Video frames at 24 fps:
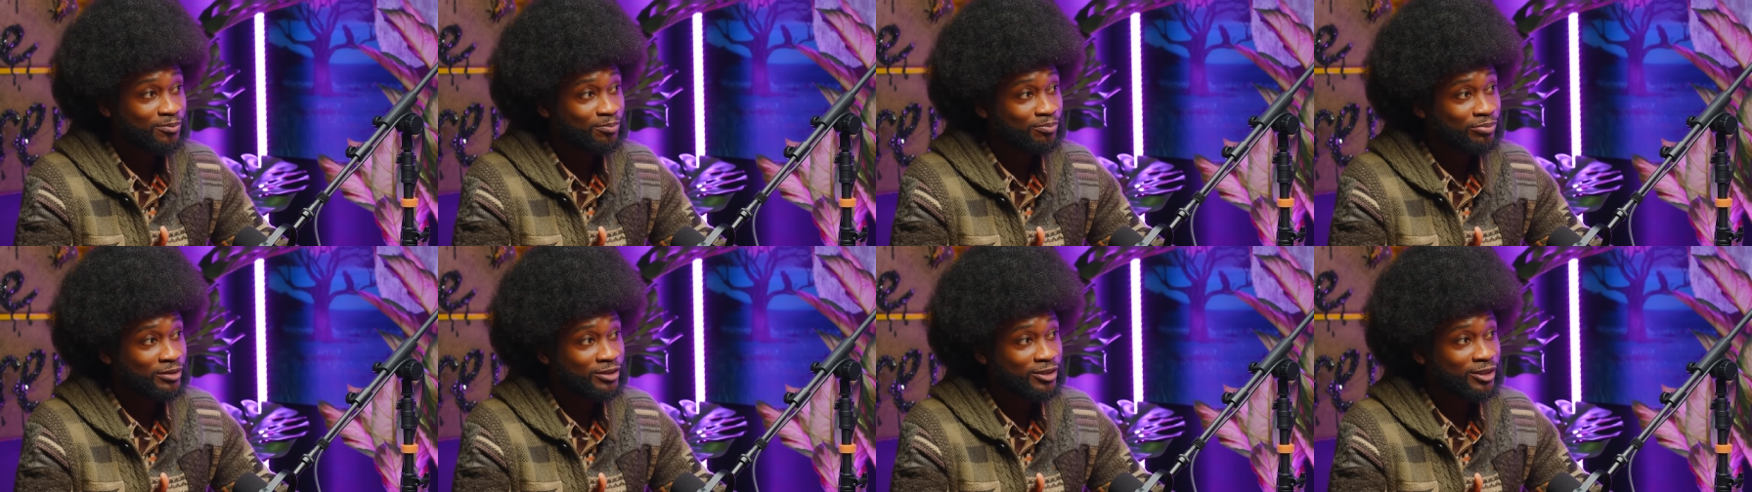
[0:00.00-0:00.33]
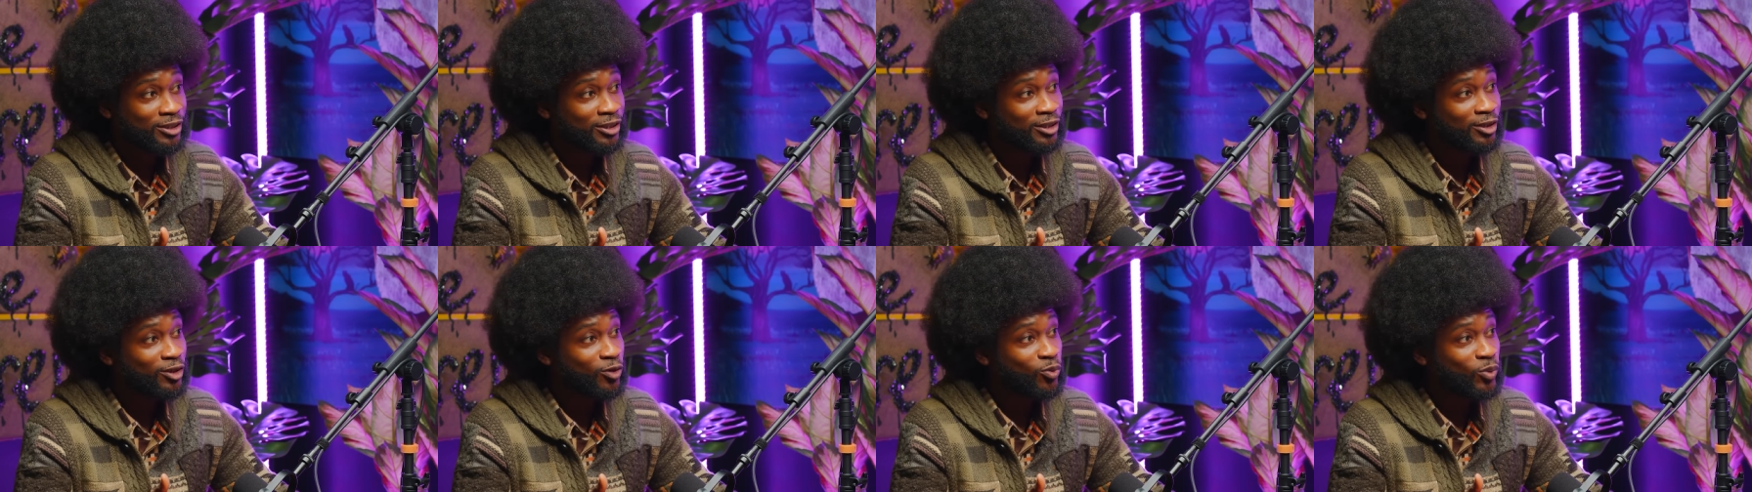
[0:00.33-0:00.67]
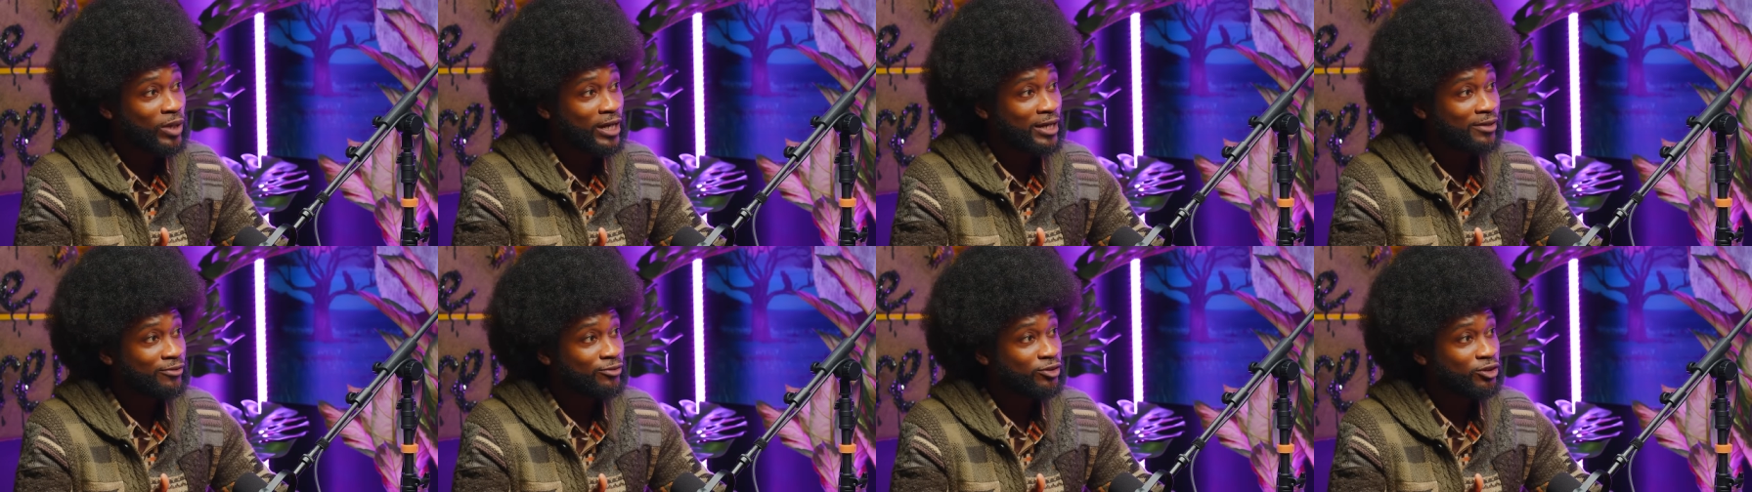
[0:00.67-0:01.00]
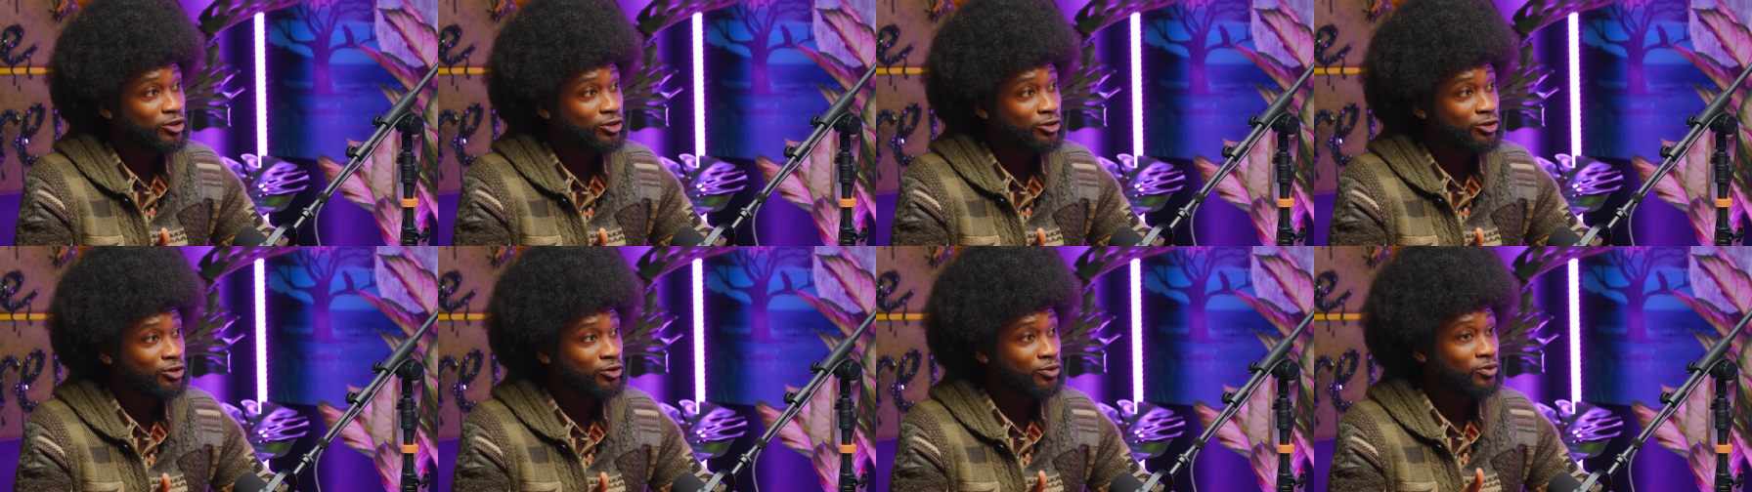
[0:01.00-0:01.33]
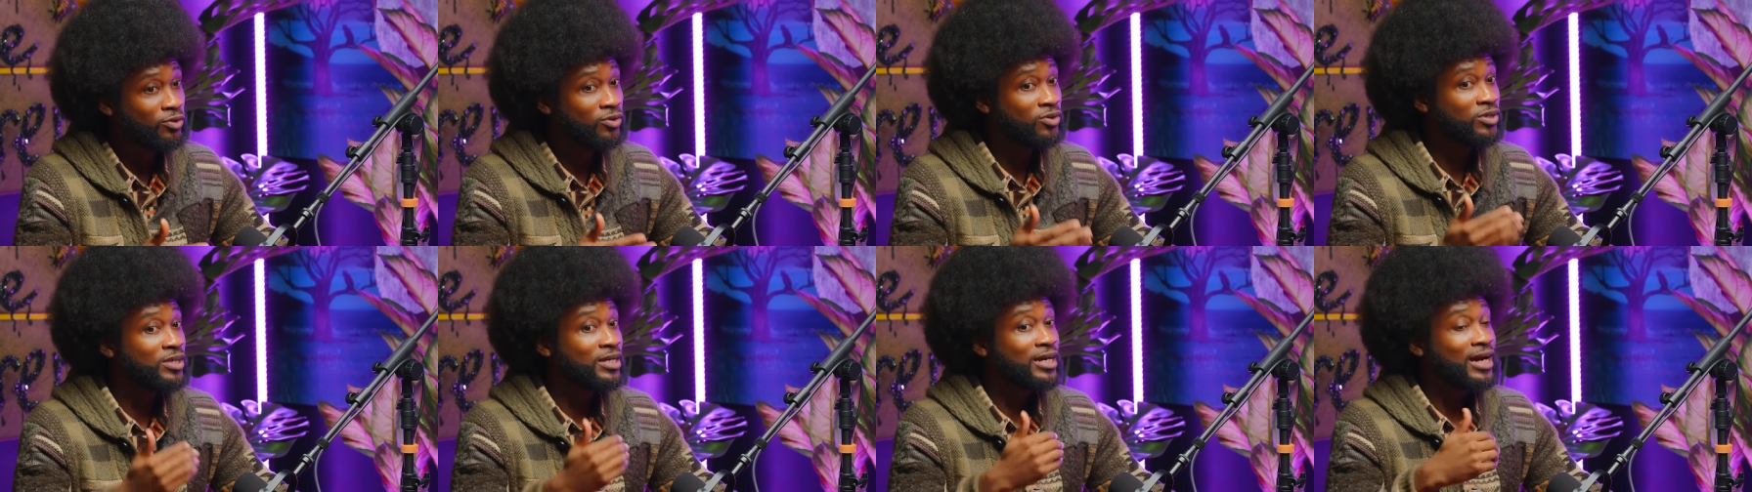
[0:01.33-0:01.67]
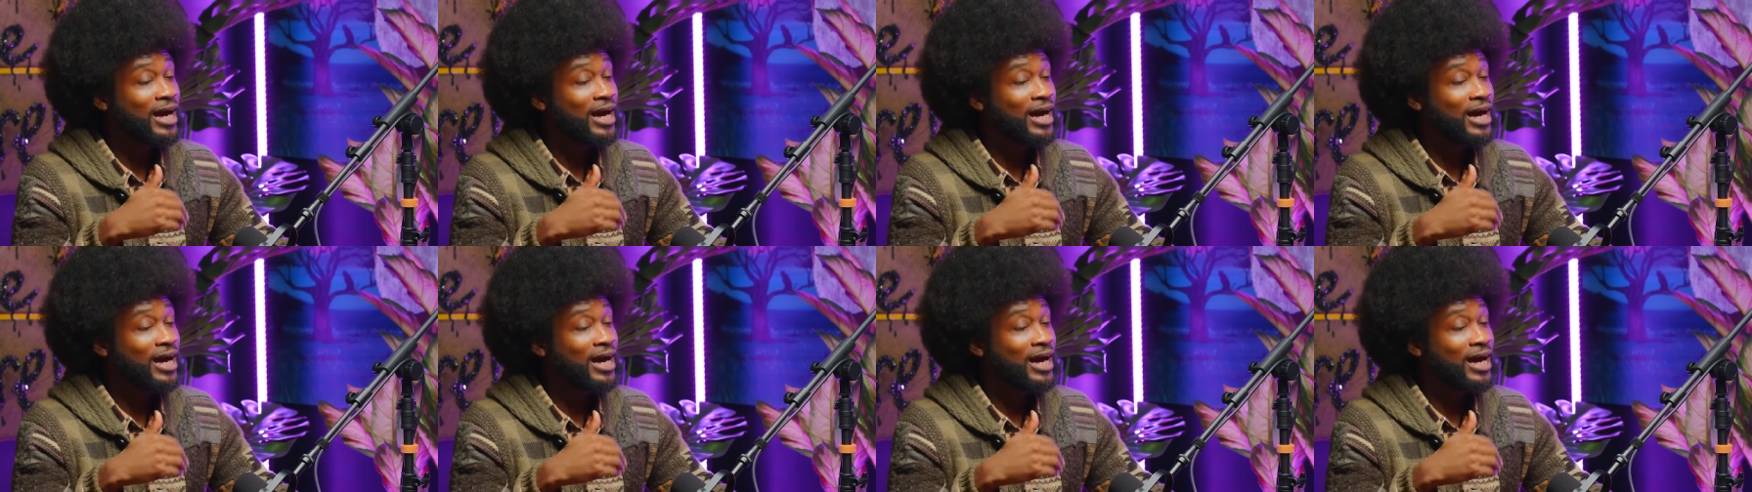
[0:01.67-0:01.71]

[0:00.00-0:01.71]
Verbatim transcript: particular waves to you,